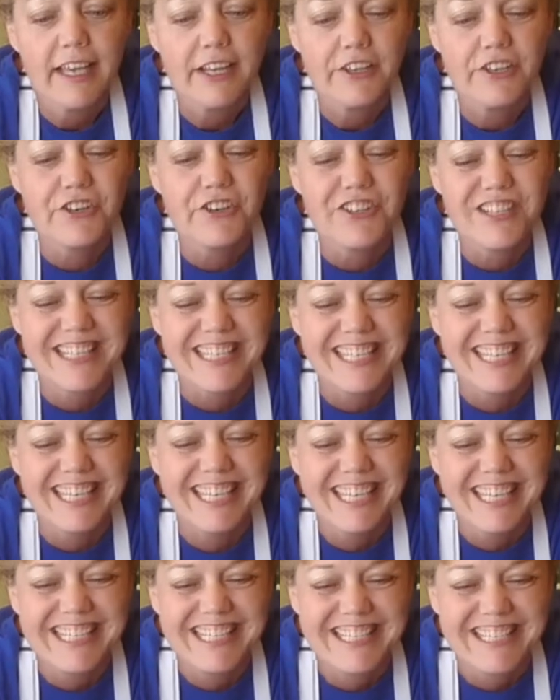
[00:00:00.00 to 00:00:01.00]
you see
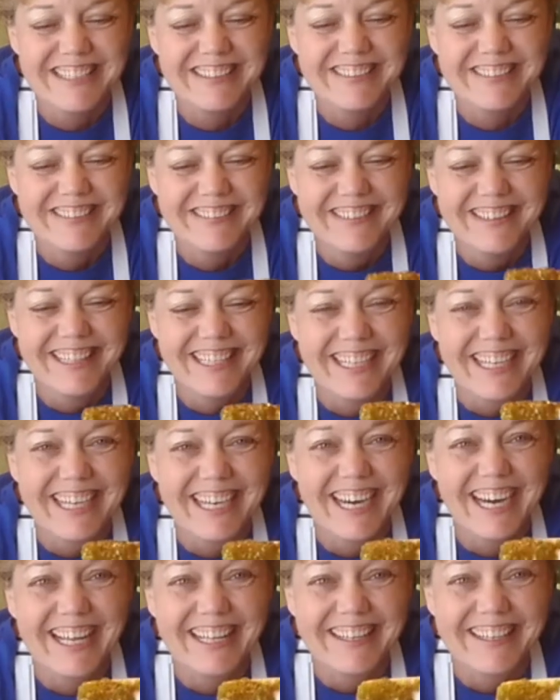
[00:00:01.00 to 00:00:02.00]
too the
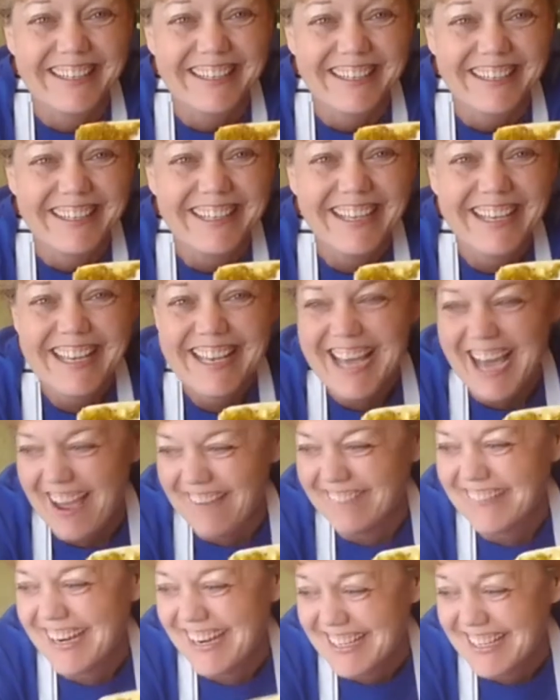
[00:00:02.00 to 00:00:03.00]
color? I
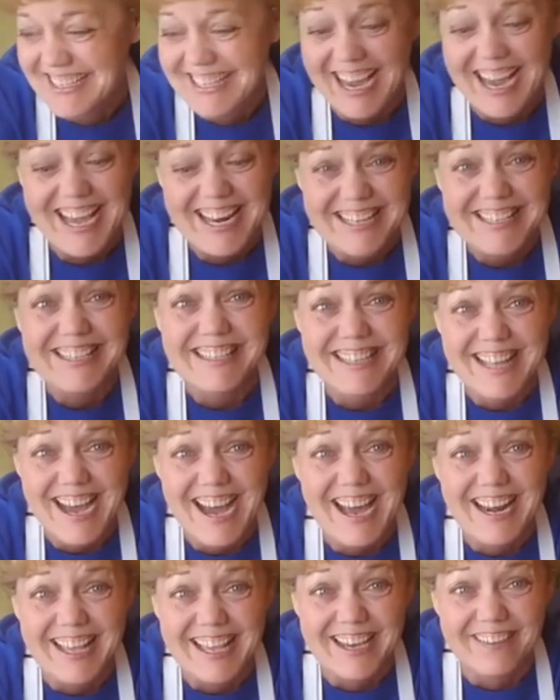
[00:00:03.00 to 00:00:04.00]
mean, it's kind of
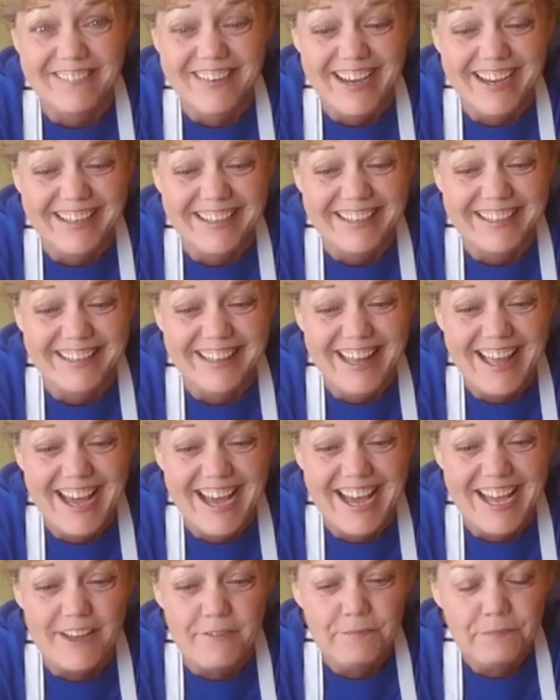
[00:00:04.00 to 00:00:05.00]
snotty, I'm not gonna
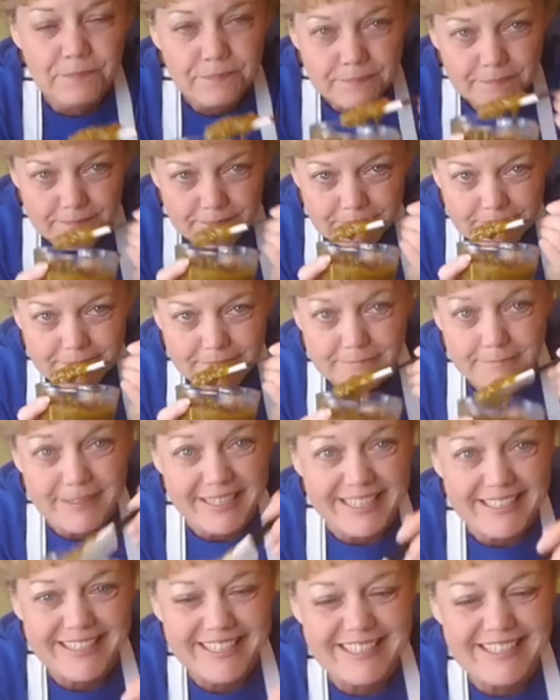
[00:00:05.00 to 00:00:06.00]
lie, but
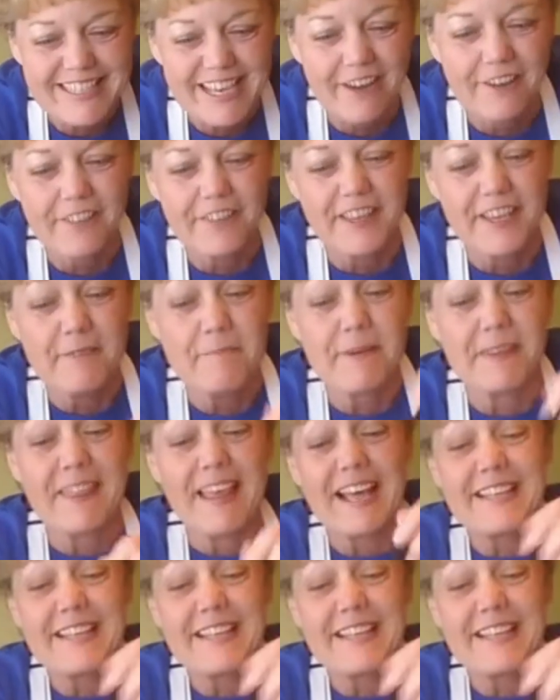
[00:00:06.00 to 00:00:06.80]
it's healthy. But that's